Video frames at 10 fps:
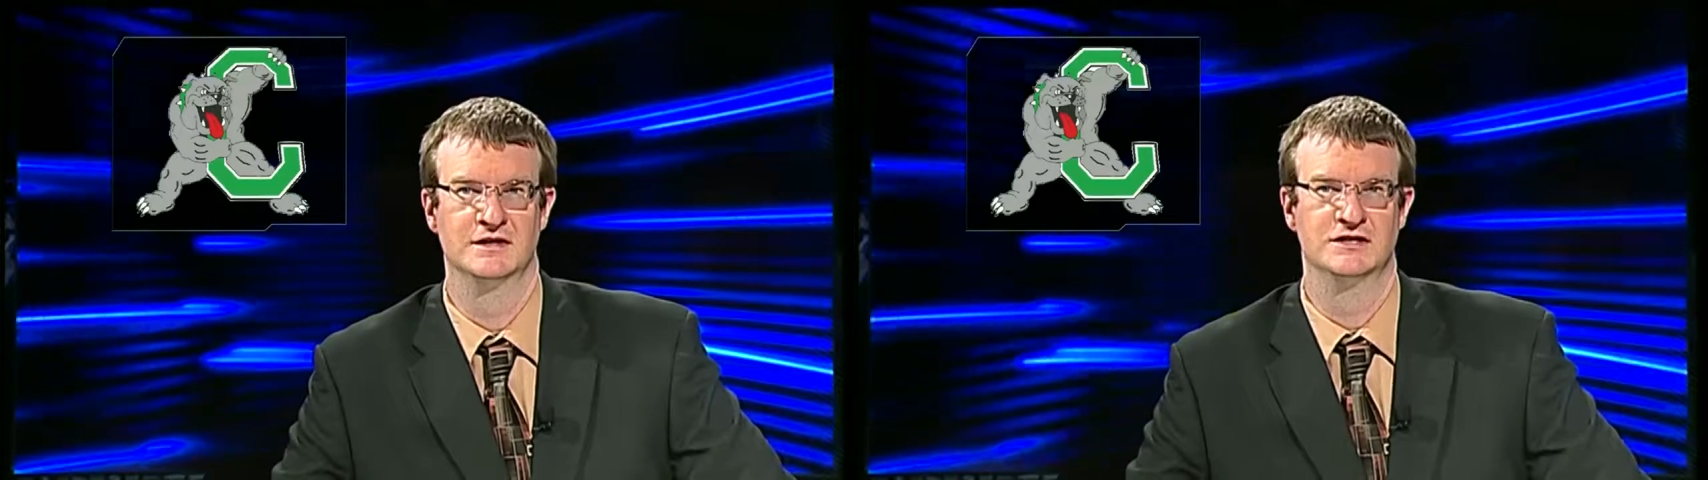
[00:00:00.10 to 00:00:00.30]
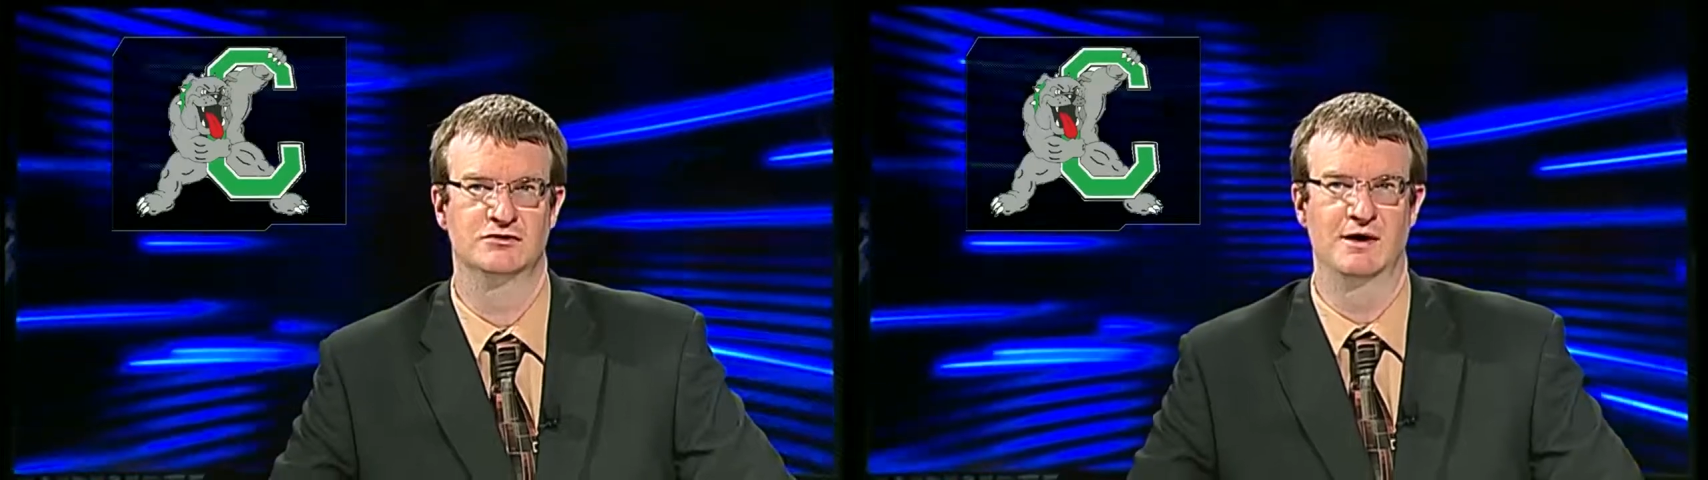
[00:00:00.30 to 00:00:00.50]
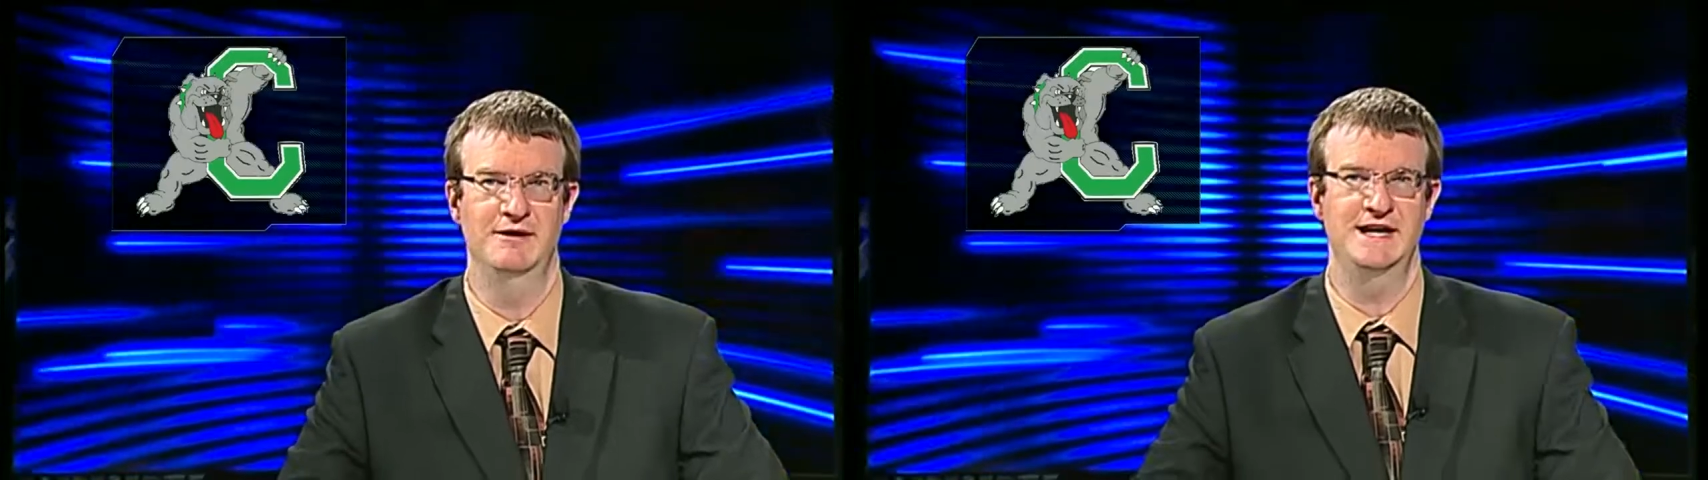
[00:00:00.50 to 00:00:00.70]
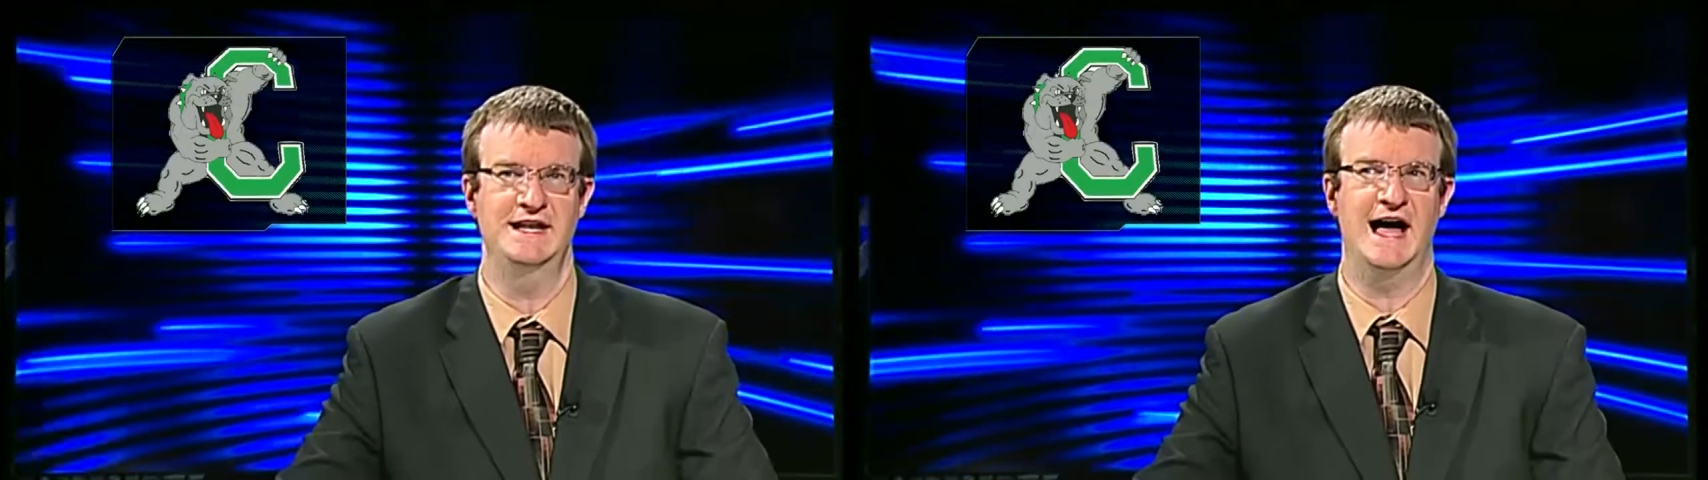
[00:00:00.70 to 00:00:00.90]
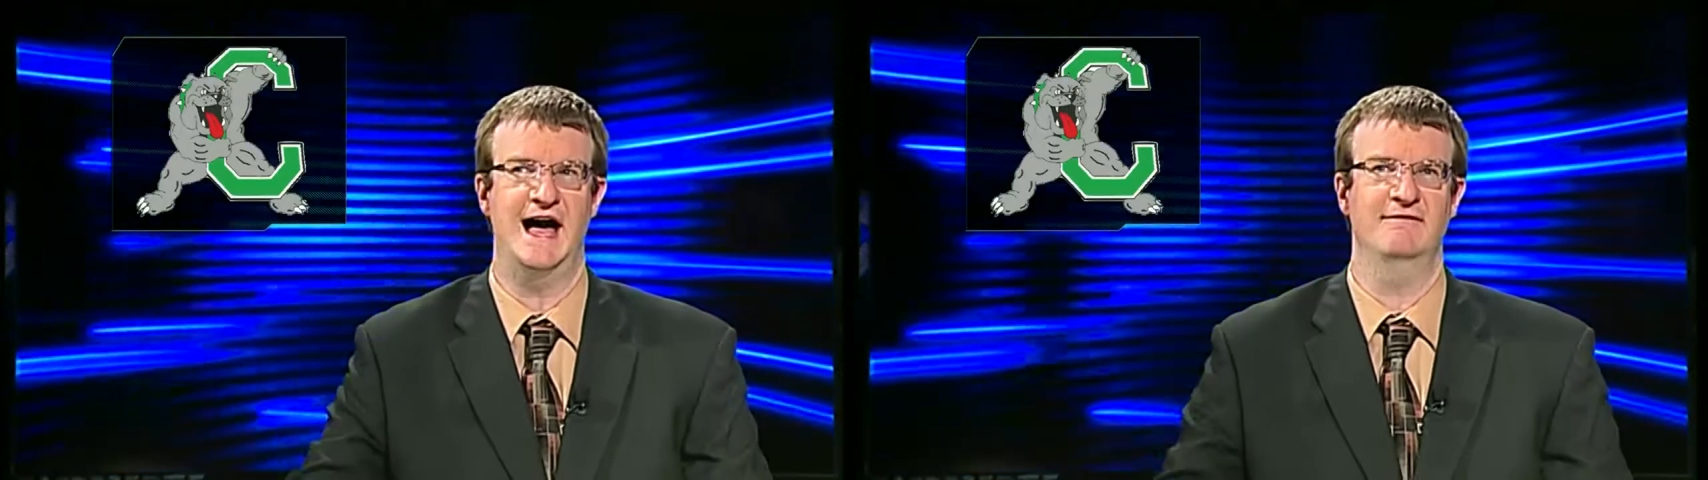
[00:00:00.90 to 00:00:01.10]
Swimming and
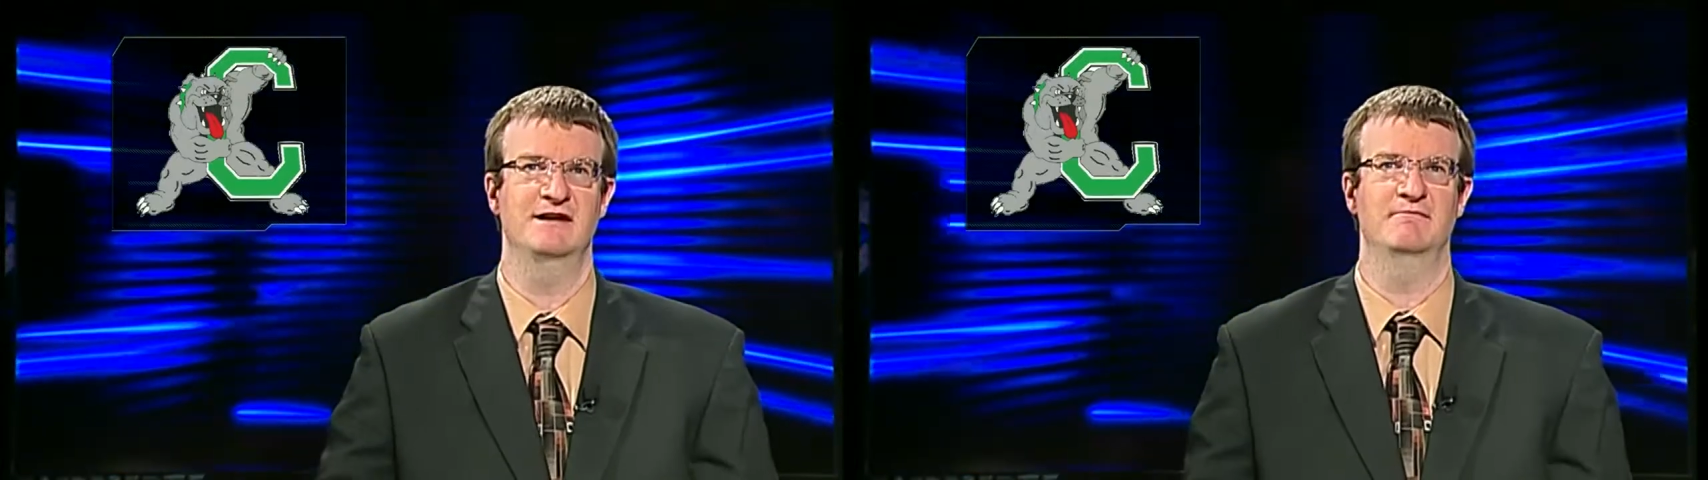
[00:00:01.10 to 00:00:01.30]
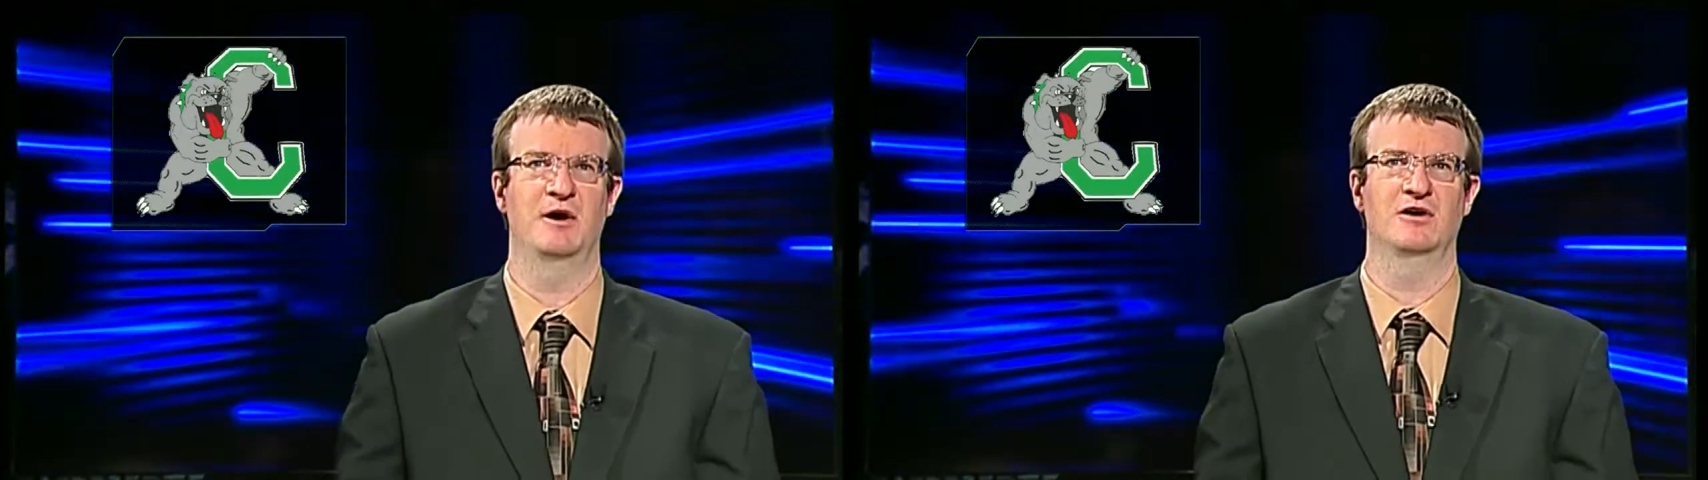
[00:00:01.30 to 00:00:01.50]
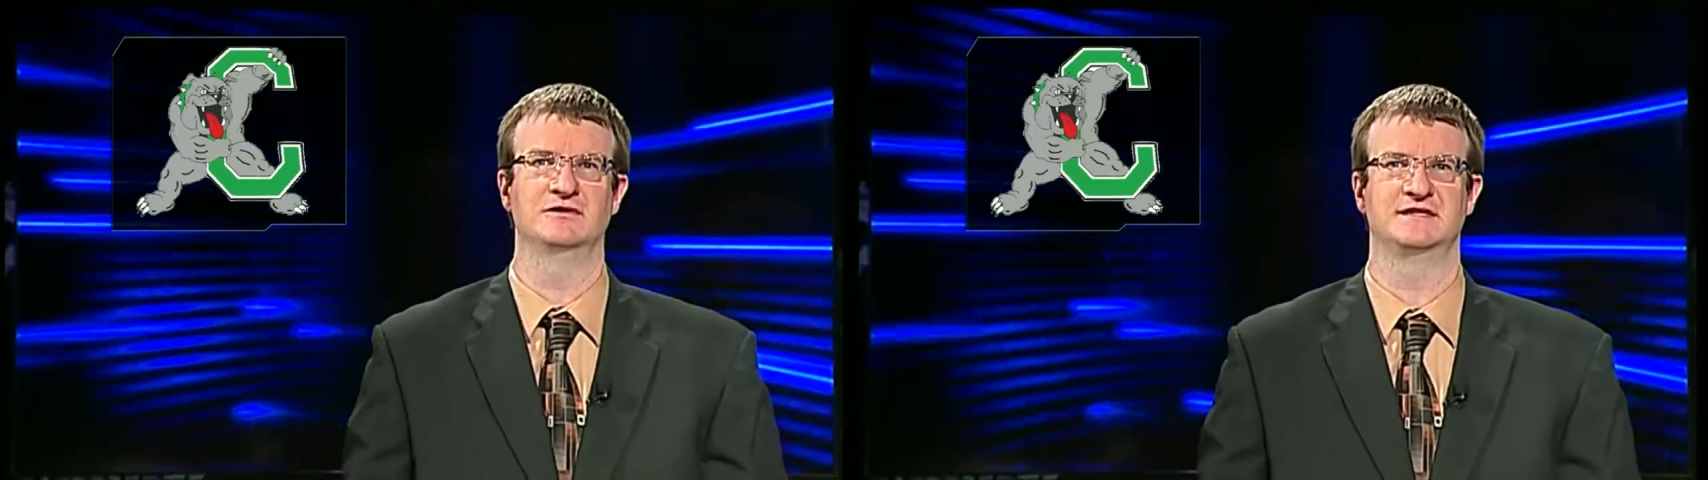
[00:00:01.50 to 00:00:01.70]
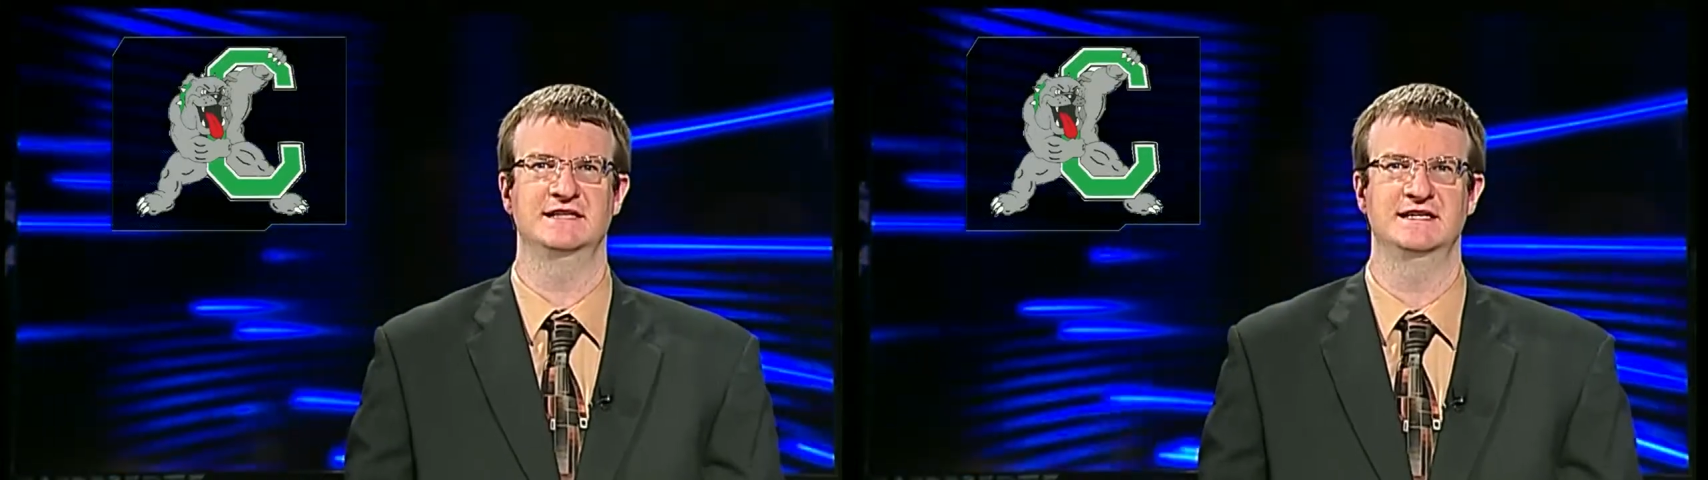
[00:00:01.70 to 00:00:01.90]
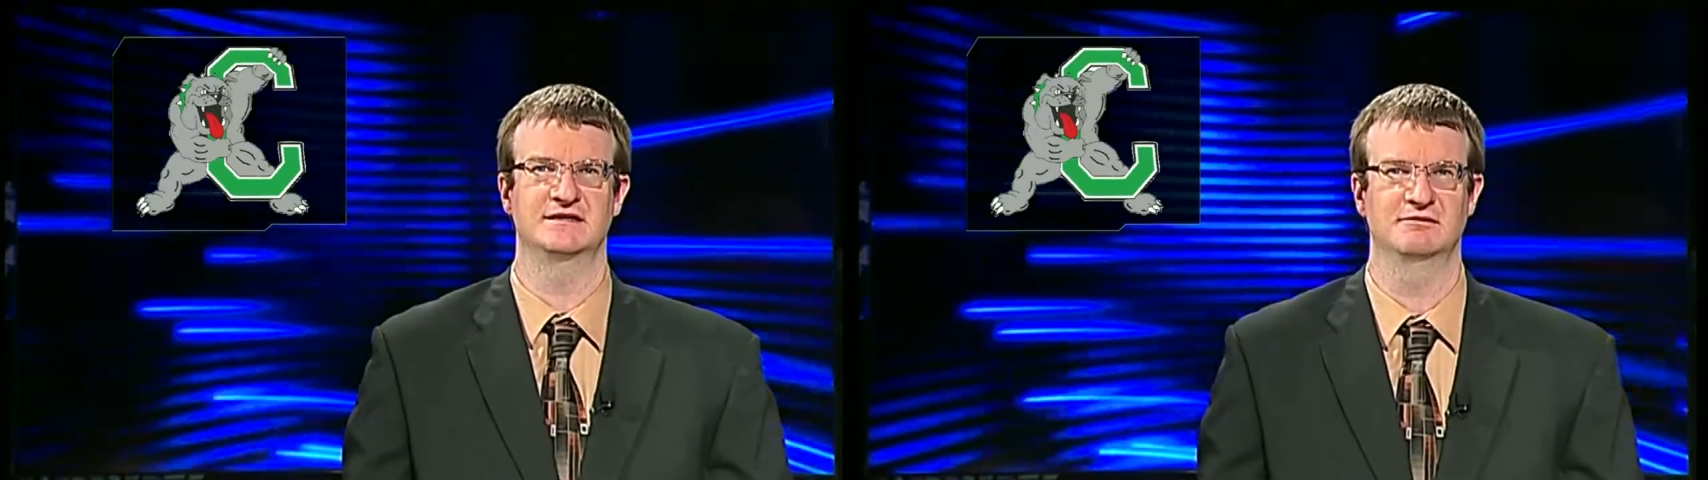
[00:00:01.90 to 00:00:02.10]
diving
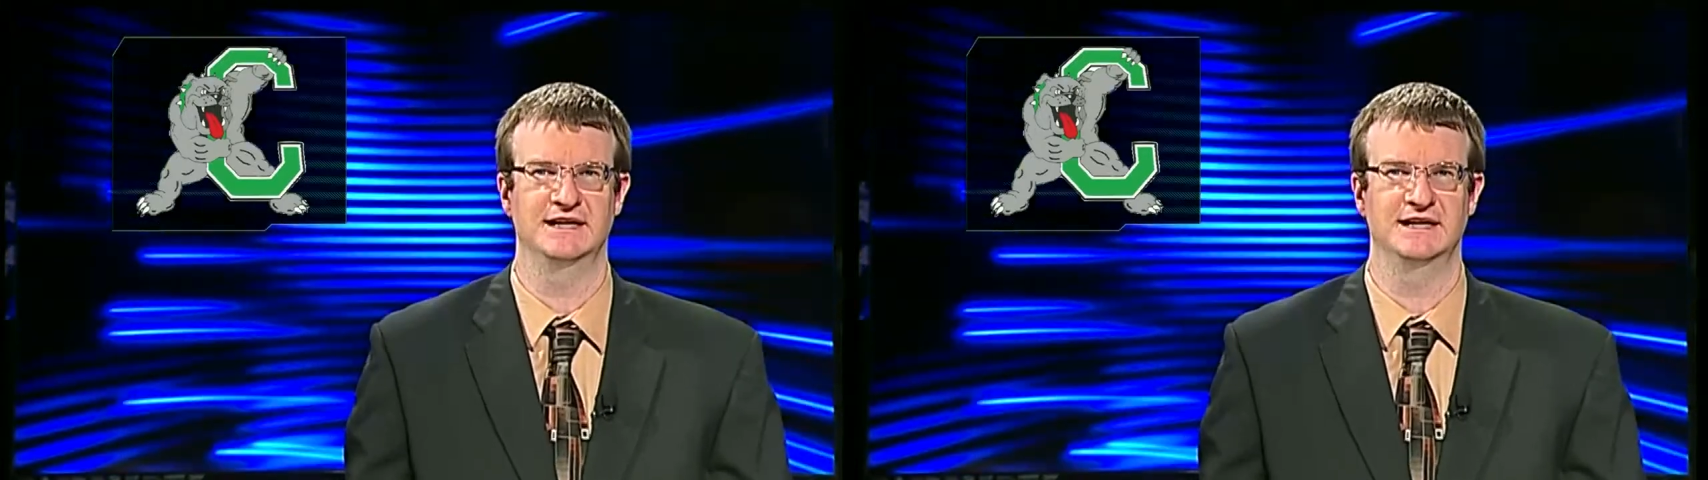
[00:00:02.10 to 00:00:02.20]
postseason